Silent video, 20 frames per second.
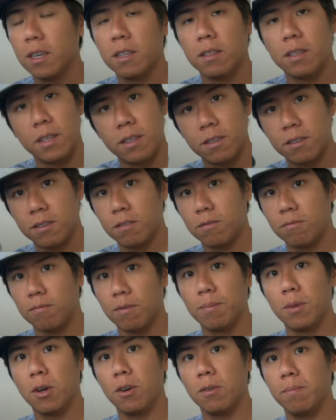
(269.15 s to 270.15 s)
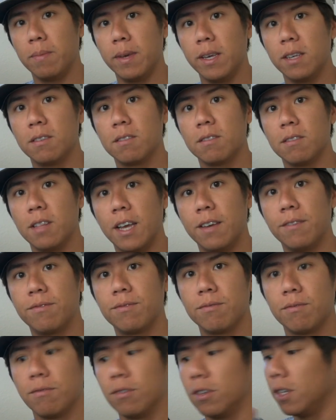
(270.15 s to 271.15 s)
This remote makes life
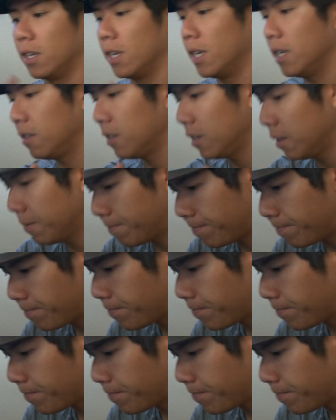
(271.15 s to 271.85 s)
really easy.